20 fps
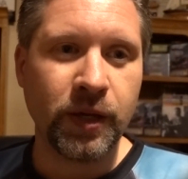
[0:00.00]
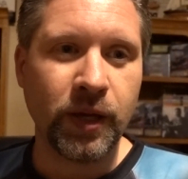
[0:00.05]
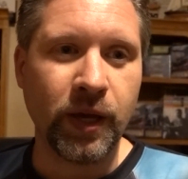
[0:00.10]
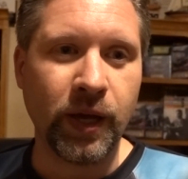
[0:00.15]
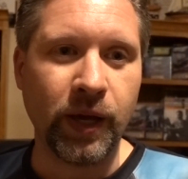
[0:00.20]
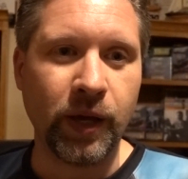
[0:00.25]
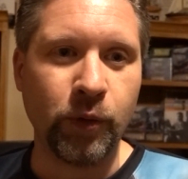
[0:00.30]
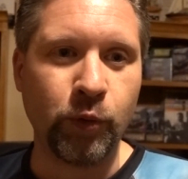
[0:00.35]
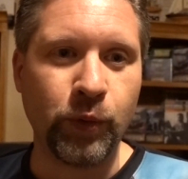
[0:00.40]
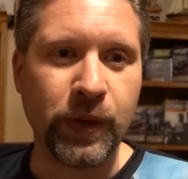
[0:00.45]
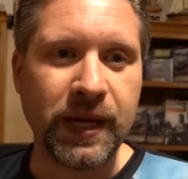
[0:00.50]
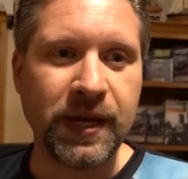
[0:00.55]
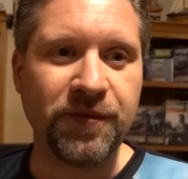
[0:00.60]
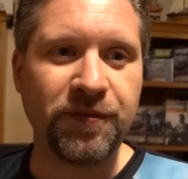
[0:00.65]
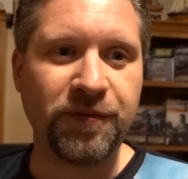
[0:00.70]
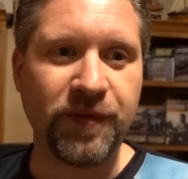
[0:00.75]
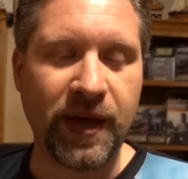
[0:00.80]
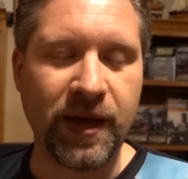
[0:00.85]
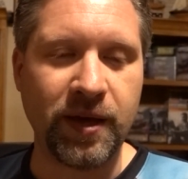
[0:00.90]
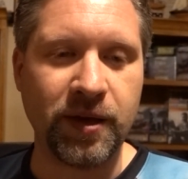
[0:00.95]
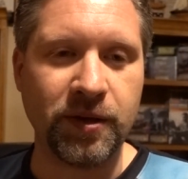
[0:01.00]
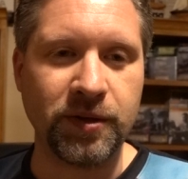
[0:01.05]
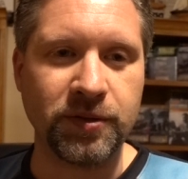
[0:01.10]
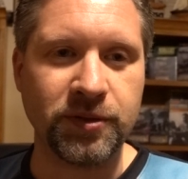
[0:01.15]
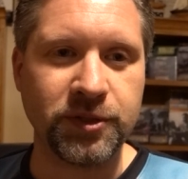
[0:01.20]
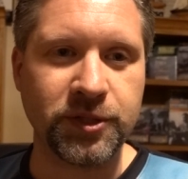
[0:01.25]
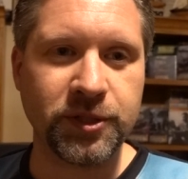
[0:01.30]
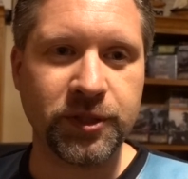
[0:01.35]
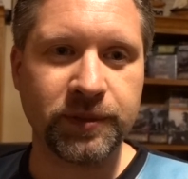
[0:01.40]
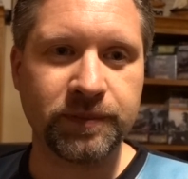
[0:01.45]
We
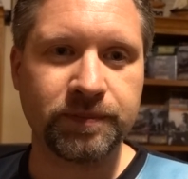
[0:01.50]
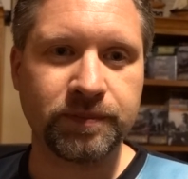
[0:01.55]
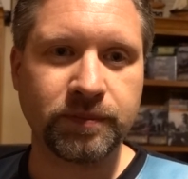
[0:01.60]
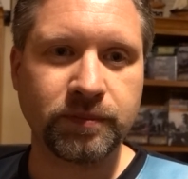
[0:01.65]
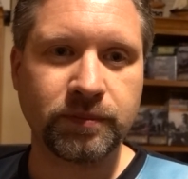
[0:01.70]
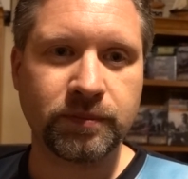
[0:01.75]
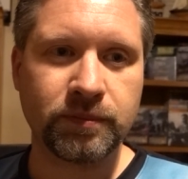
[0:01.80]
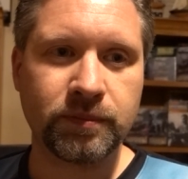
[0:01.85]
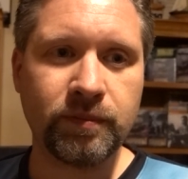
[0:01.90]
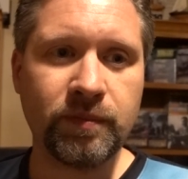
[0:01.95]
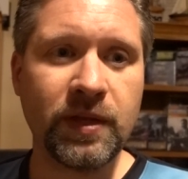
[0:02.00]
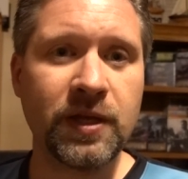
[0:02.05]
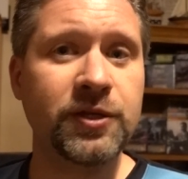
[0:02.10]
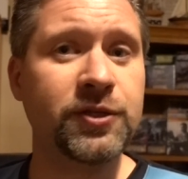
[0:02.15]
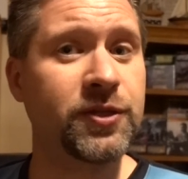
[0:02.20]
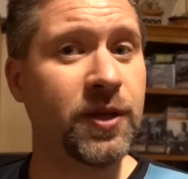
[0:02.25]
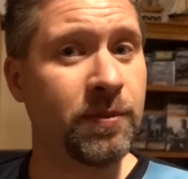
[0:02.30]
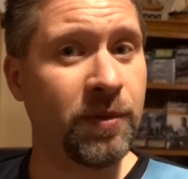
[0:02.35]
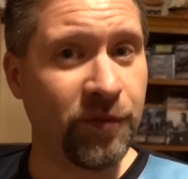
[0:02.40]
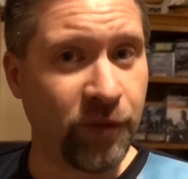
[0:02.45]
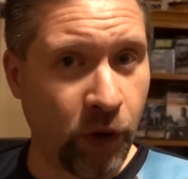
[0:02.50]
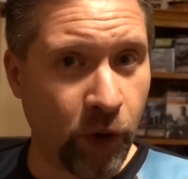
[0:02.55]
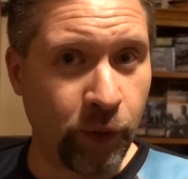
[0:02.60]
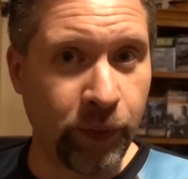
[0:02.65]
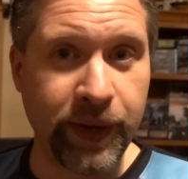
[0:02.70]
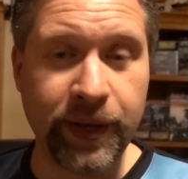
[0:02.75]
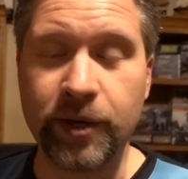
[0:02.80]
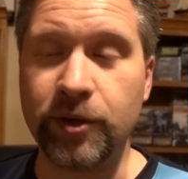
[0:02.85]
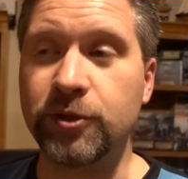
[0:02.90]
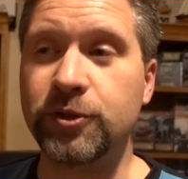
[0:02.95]
found some of our
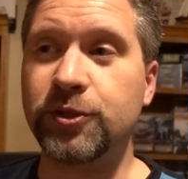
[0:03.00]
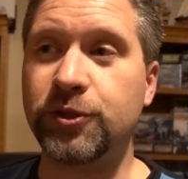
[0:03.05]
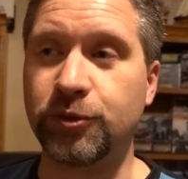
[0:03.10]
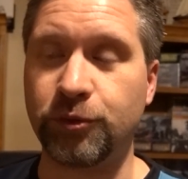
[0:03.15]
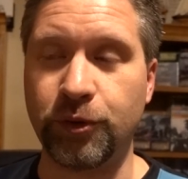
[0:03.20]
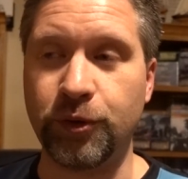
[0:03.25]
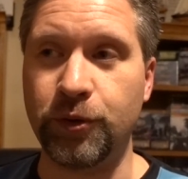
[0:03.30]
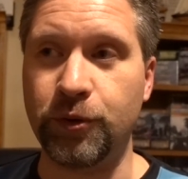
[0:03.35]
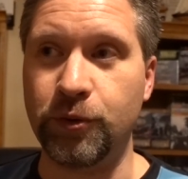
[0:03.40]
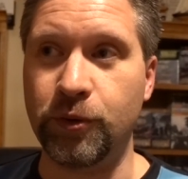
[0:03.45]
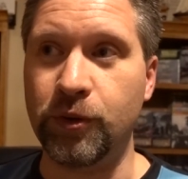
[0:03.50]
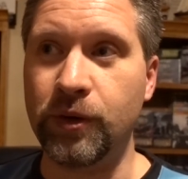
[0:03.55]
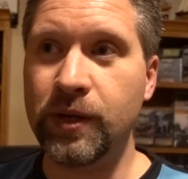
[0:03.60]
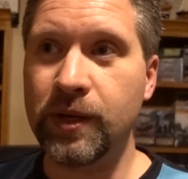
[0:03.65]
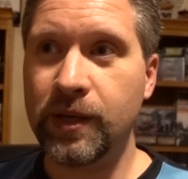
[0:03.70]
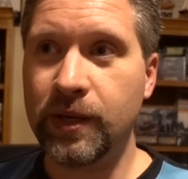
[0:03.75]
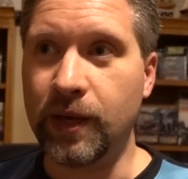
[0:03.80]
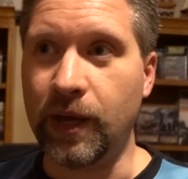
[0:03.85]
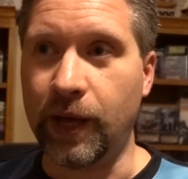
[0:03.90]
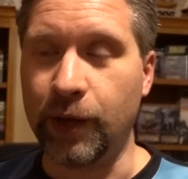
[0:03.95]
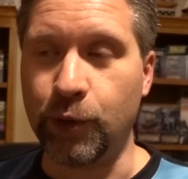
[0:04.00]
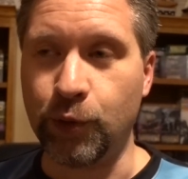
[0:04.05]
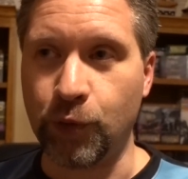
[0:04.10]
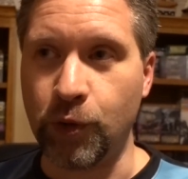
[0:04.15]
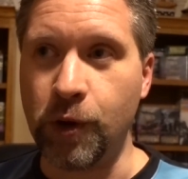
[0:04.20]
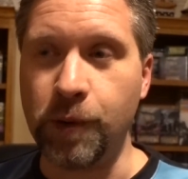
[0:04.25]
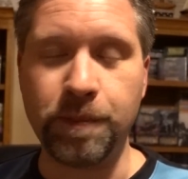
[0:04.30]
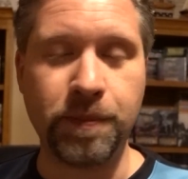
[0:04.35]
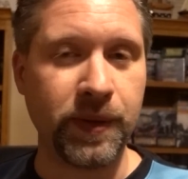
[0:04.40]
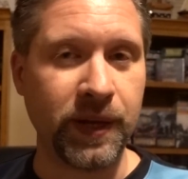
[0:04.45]
readers through a
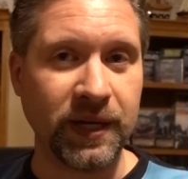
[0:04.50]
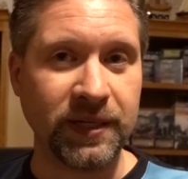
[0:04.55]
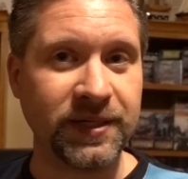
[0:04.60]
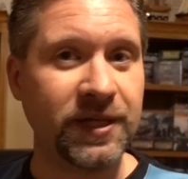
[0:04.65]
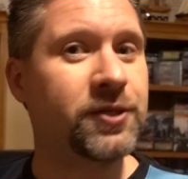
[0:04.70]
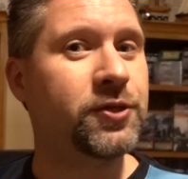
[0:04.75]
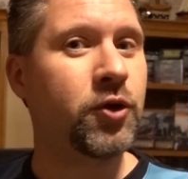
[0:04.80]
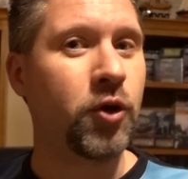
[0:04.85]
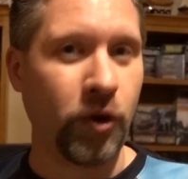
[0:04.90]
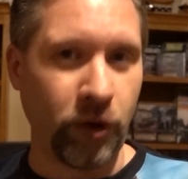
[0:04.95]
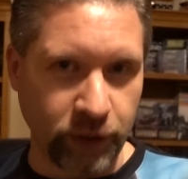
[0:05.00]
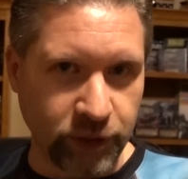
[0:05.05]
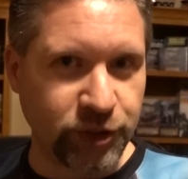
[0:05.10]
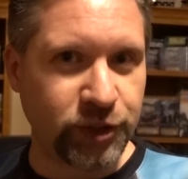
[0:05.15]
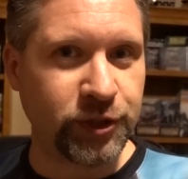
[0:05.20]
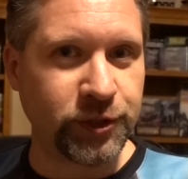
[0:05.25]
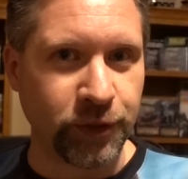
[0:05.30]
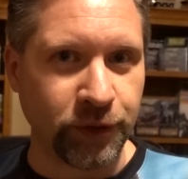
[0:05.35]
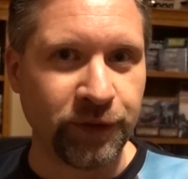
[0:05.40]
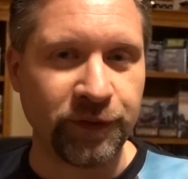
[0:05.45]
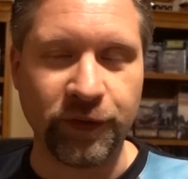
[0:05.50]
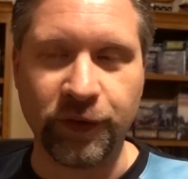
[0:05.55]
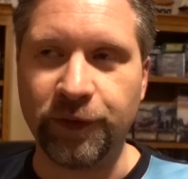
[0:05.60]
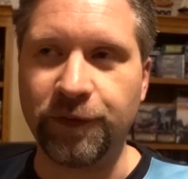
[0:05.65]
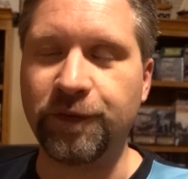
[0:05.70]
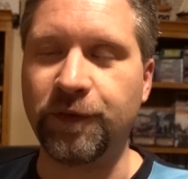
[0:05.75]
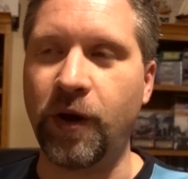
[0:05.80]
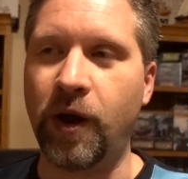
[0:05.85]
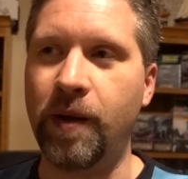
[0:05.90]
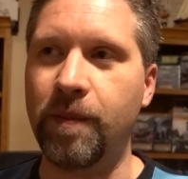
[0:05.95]
group and a Discord server
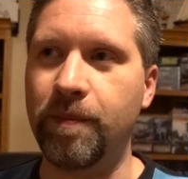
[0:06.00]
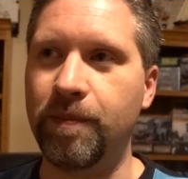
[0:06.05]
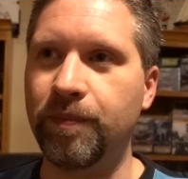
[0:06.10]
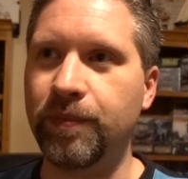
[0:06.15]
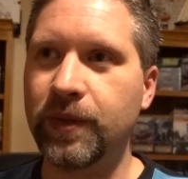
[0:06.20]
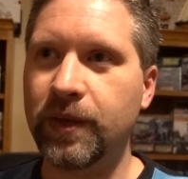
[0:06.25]
from